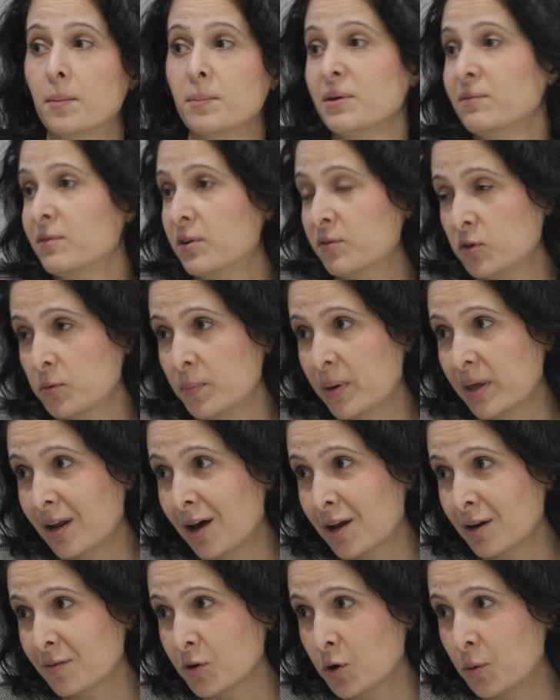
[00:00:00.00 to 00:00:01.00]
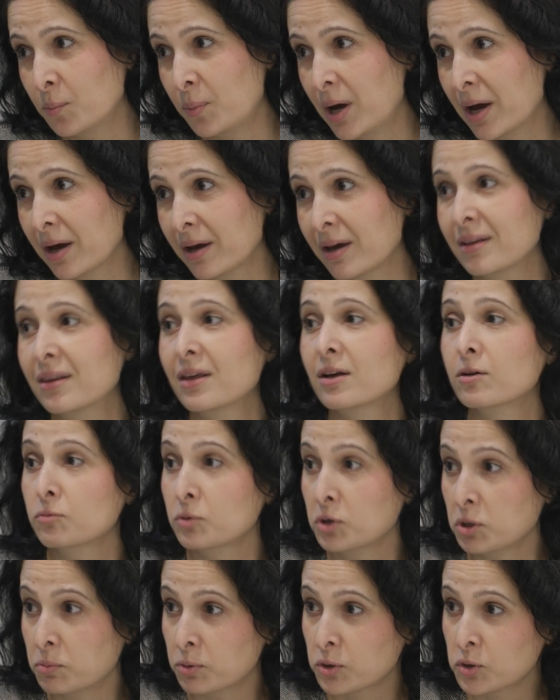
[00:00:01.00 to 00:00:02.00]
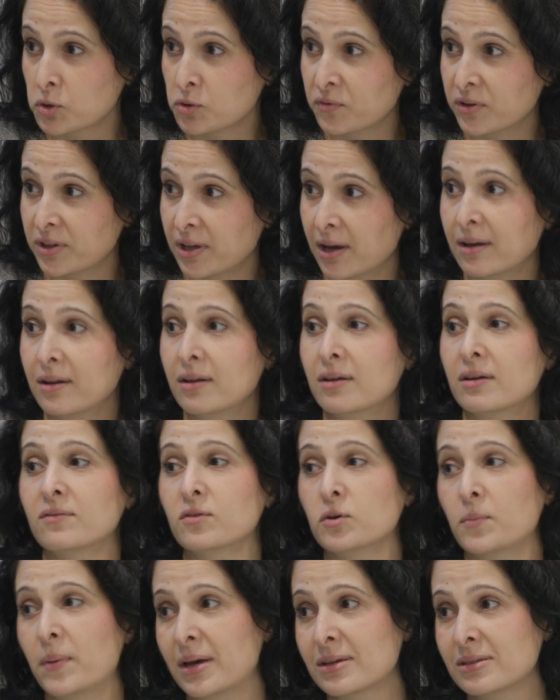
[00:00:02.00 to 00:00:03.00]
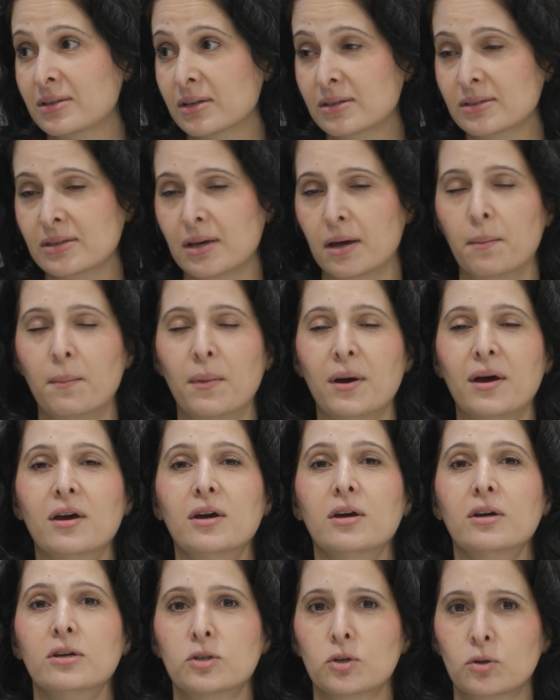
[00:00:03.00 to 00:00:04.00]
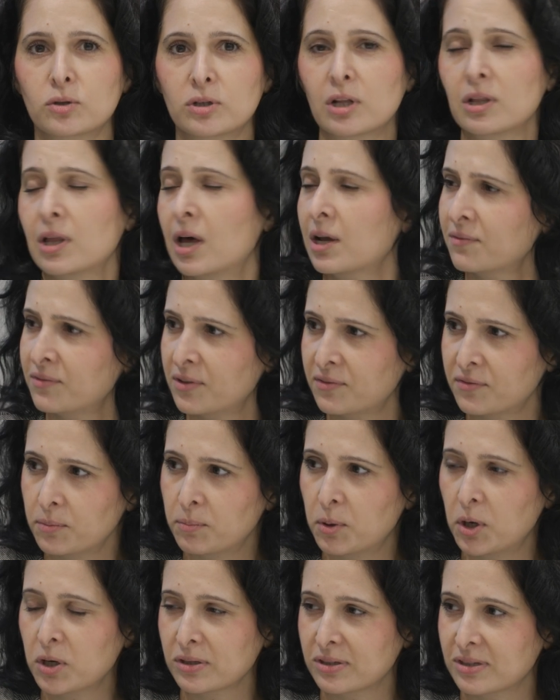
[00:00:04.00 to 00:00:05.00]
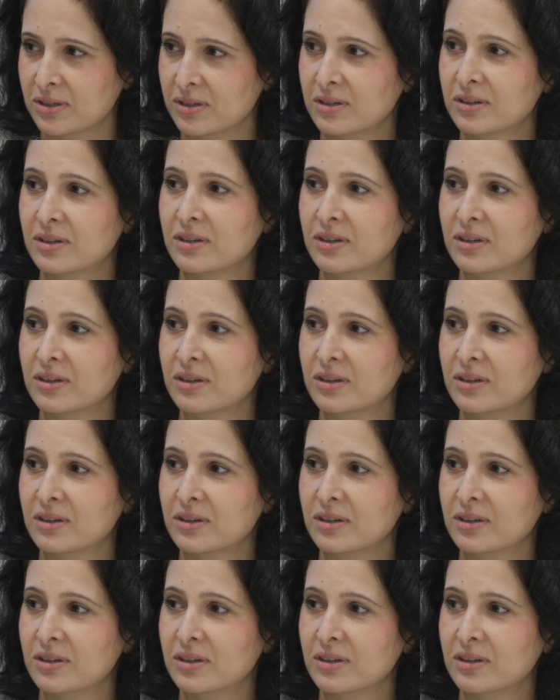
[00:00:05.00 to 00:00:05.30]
Even if you paid out of your own pocket, they'll reimburse you for that if you pass the exam. So there are a lot of different perks.